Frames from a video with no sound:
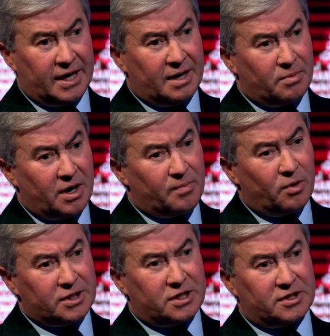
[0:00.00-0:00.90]
And my
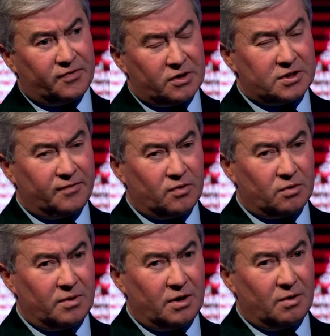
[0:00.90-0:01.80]
point is, first of
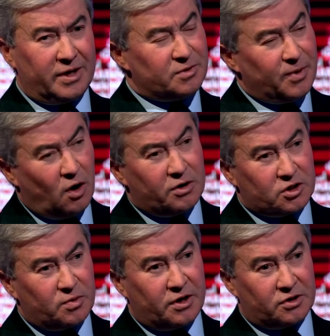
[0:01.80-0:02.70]
all, let's be
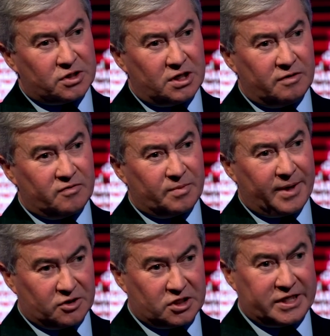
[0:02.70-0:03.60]
honest with ourselves
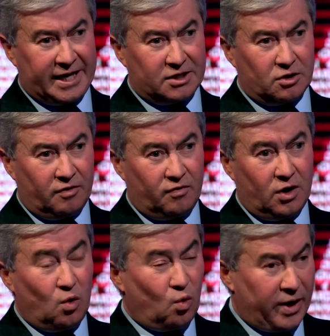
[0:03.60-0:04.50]
about the state of
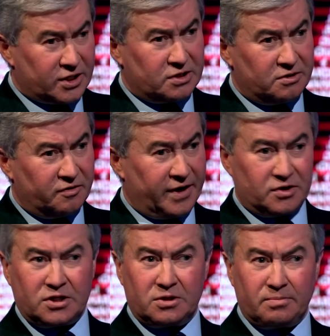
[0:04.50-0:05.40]
Western
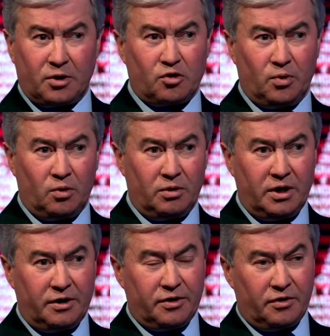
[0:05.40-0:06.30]
defence. This is much more
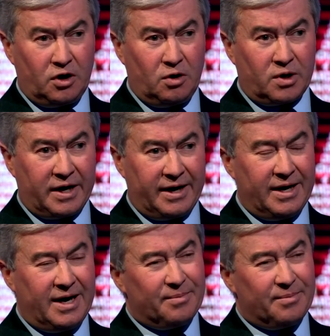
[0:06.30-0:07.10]
than the UK.